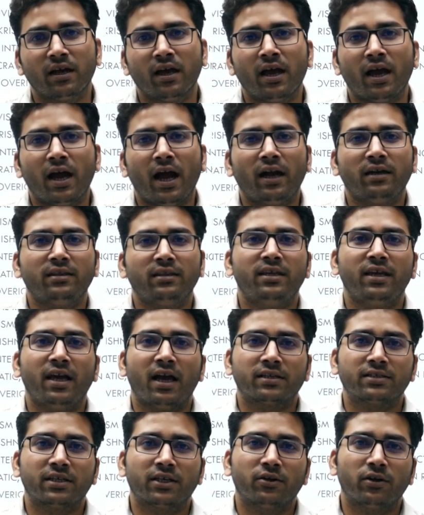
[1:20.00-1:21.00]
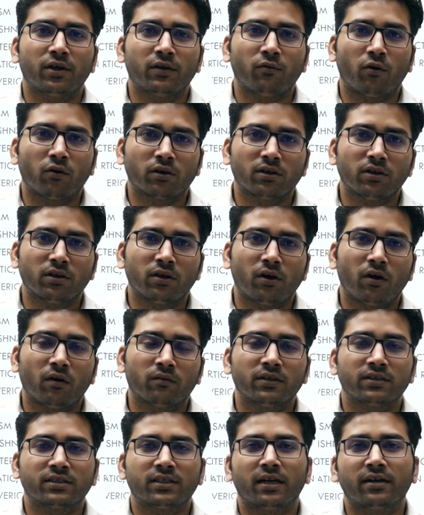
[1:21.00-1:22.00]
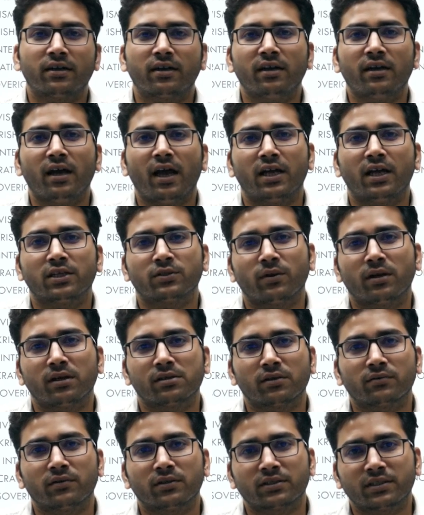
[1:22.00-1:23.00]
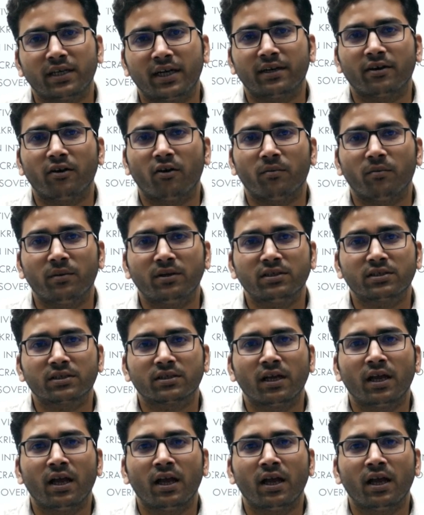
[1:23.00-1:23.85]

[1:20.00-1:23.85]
and the executive order of the central as well as of the state governments,